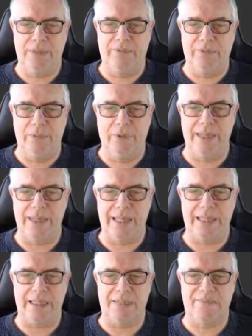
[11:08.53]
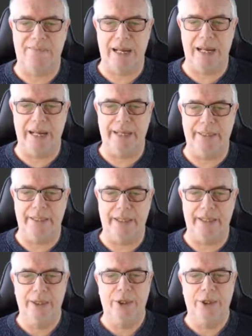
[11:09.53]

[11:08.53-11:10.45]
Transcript: fully satisfied